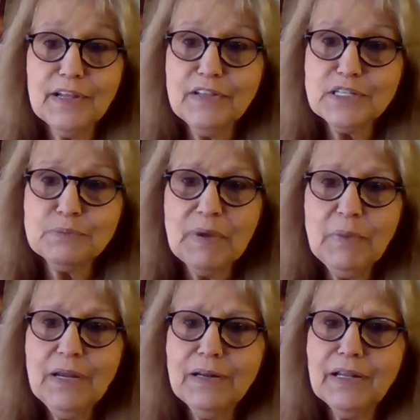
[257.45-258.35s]
this may
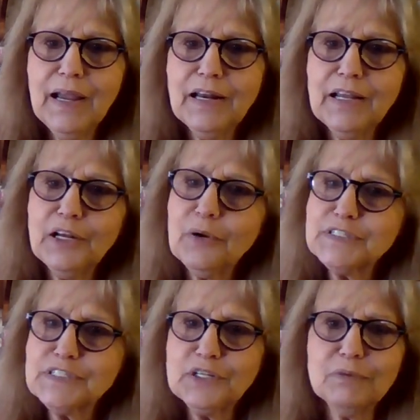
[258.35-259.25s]
be indicating, you know, I
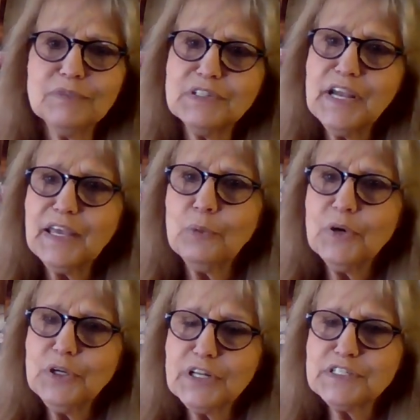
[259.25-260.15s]
said you taking
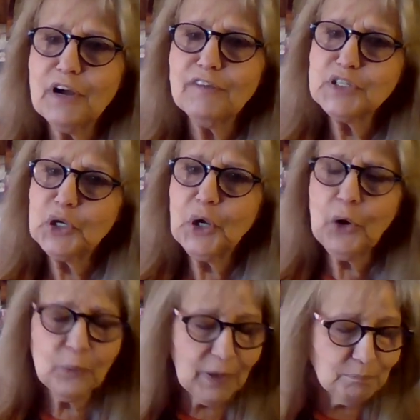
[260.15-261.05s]
what you could salvage and
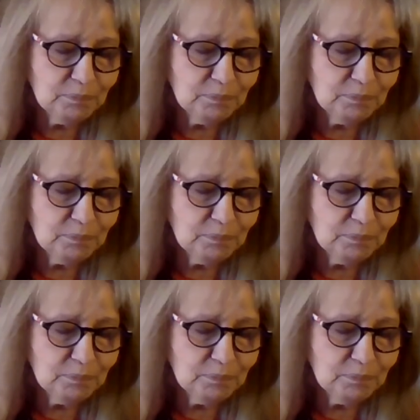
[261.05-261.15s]
go,